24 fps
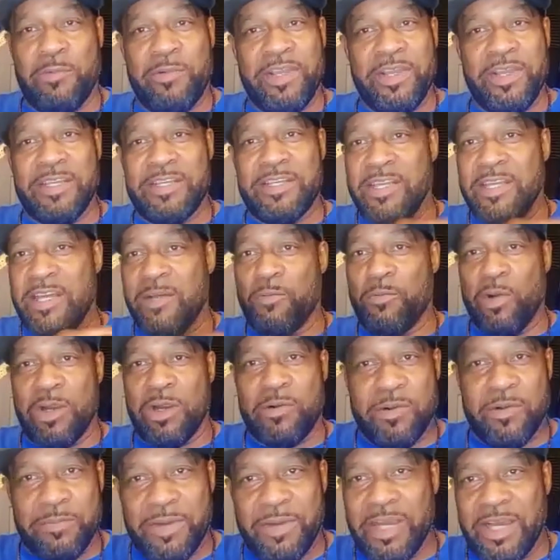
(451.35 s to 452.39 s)
We had done work
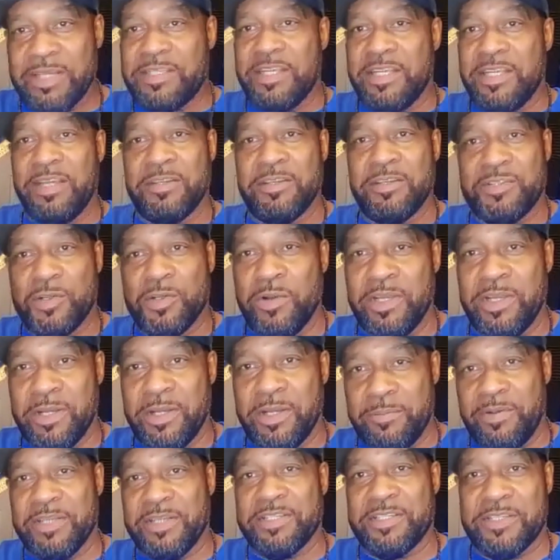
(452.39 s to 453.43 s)
with Montel Jordan and a
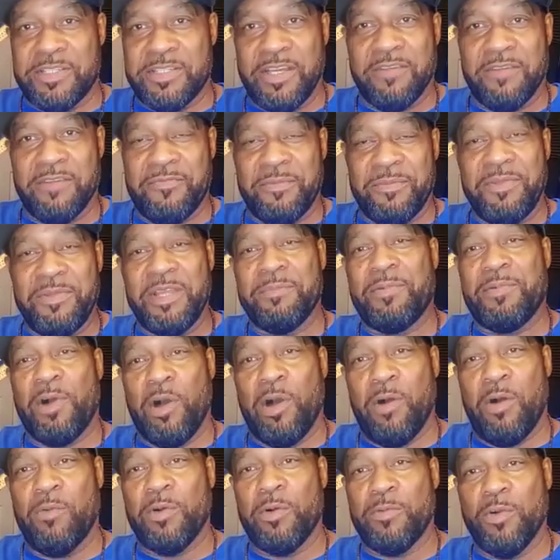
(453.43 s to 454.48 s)
bunch of stuff. Me and
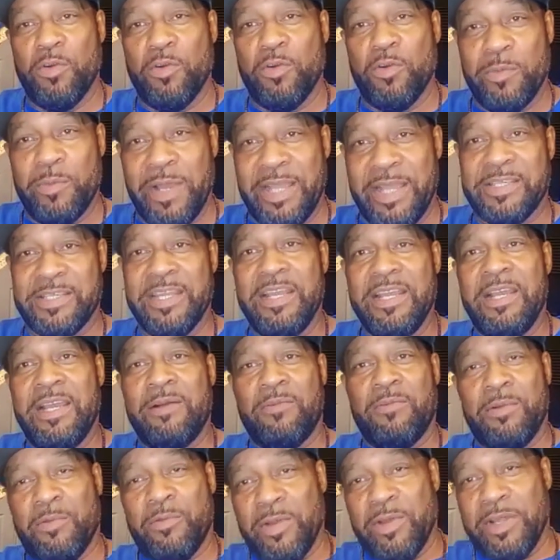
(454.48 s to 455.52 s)
Paul were roommates.
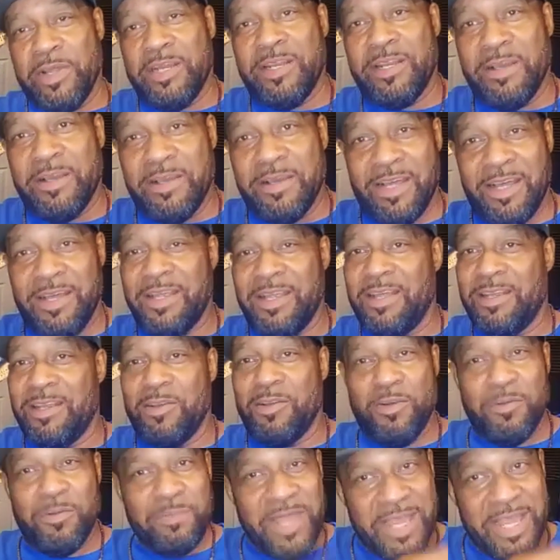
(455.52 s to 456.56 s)
We rented a
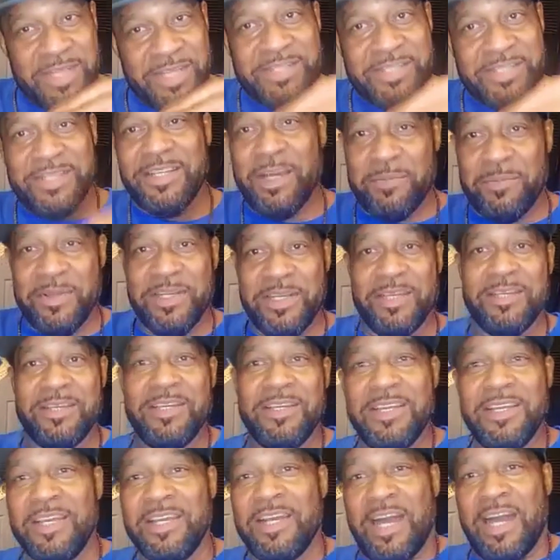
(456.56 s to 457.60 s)
little mansion up in the
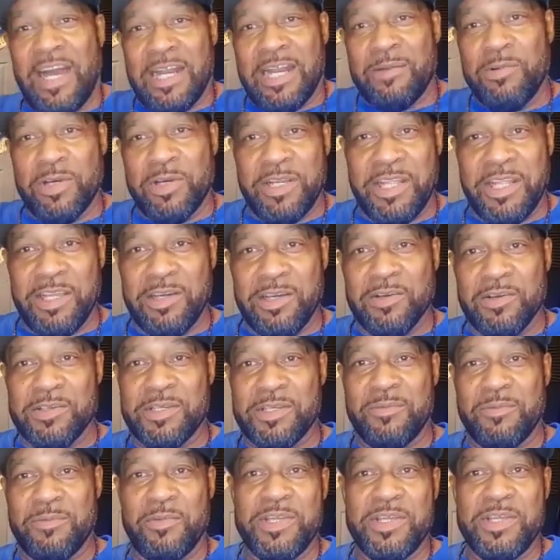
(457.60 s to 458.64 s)
Hollywood Hills,
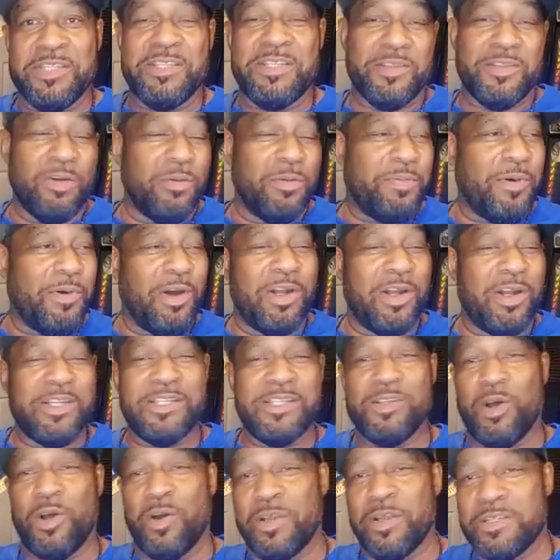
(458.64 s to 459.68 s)
and we used to throw parties
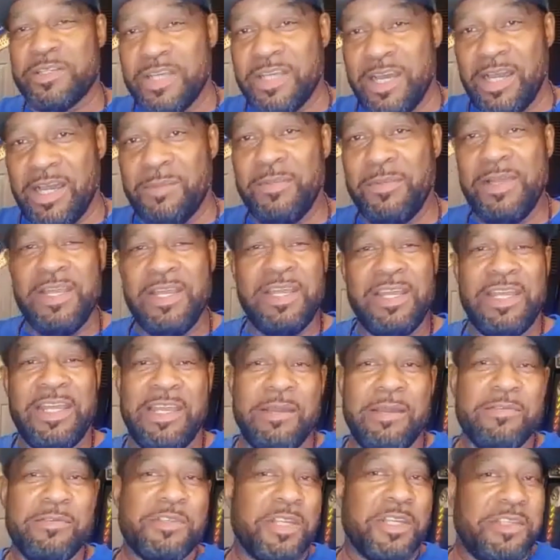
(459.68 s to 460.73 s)
all the time.
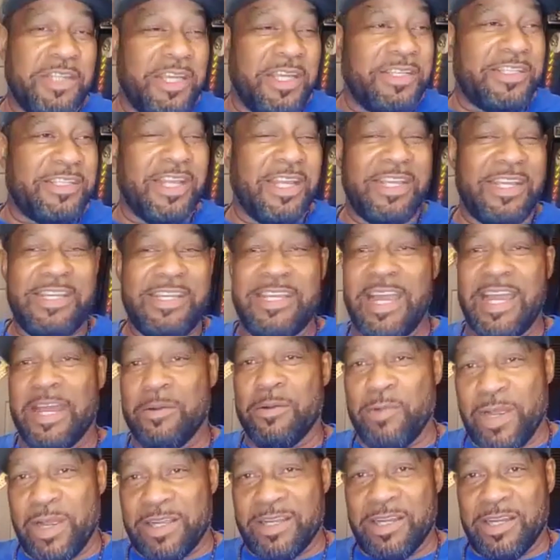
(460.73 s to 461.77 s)
He was a DJ. He had a
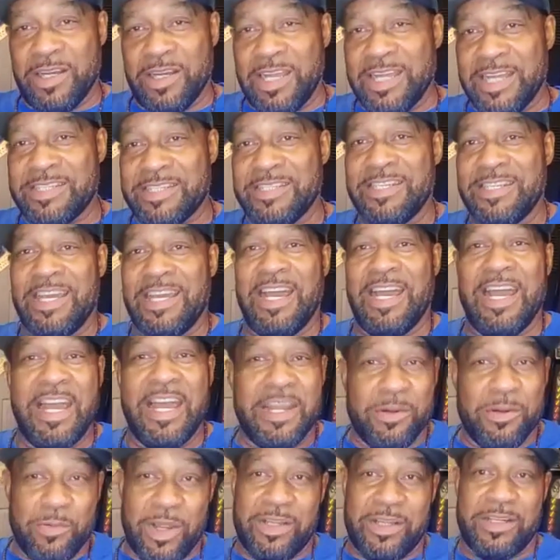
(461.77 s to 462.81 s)
record collection. I
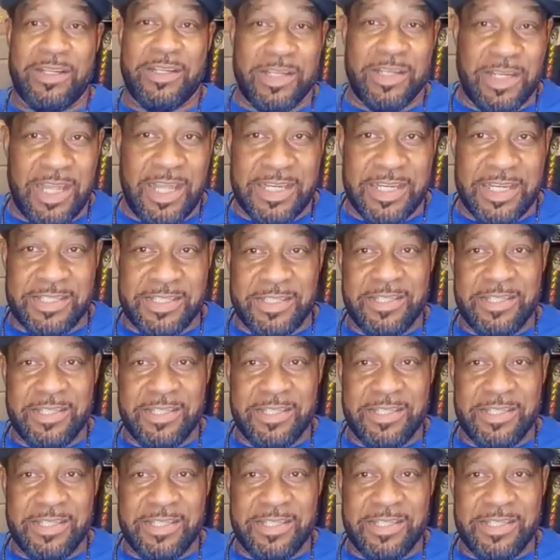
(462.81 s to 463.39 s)
had a record collection.